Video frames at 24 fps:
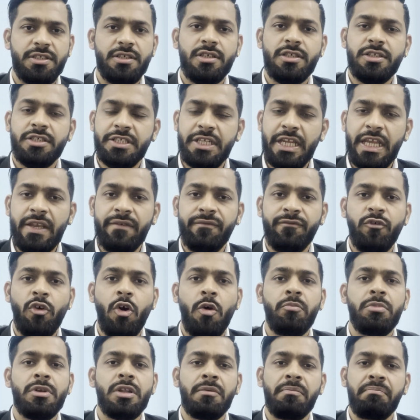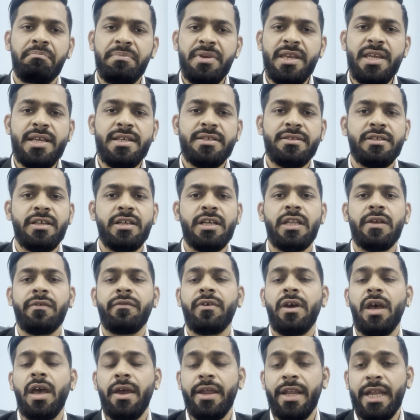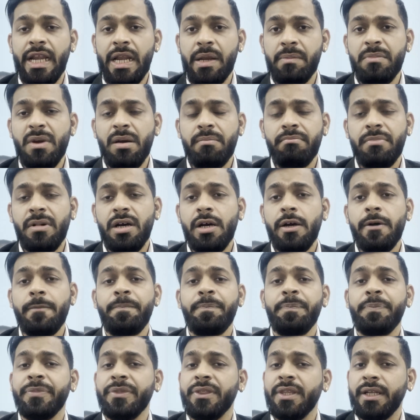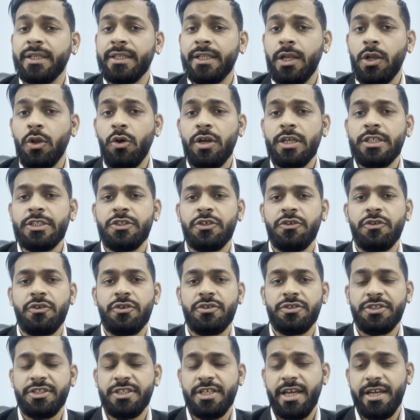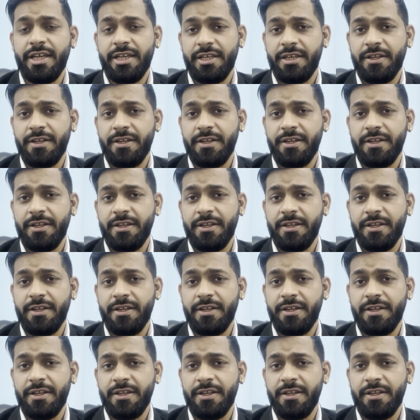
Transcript: Stay informed, be assertive, and remember that the law is on your side.